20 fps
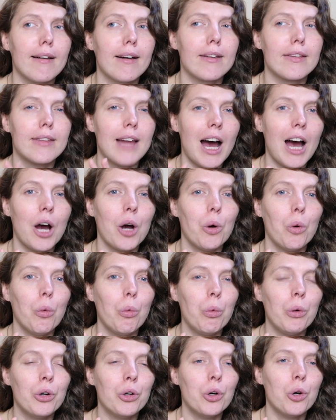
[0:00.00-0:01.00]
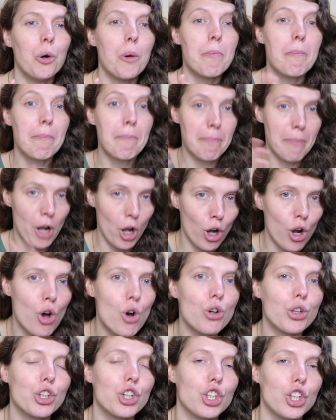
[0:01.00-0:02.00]
that will
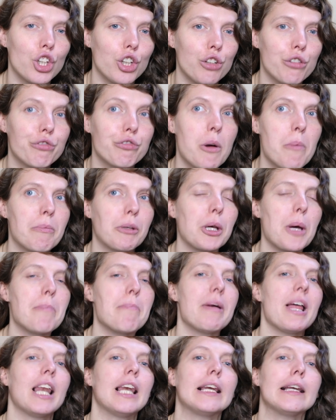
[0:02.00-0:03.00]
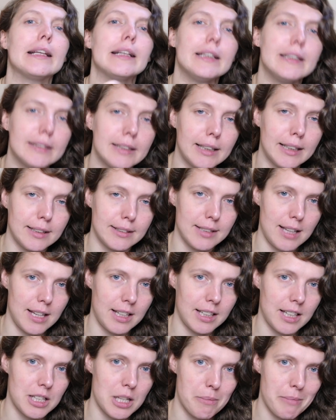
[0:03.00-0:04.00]
block you from completely
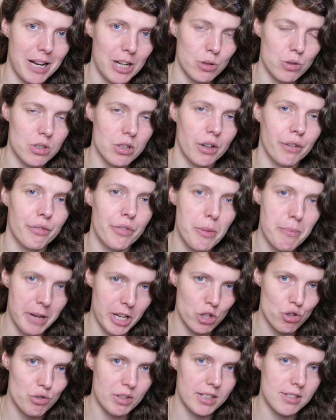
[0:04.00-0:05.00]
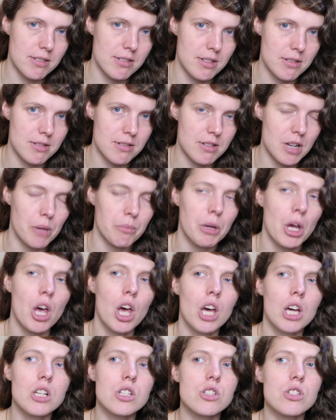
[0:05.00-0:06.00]
taking them out of the matrix system.
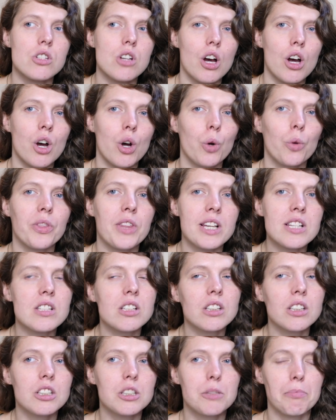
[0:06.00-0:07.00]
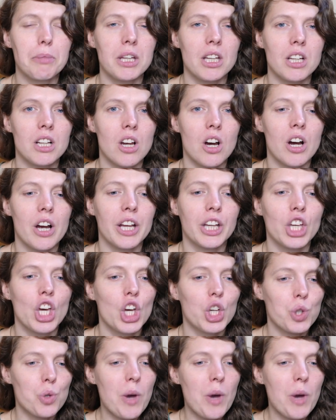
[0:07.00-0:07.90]
So this could be you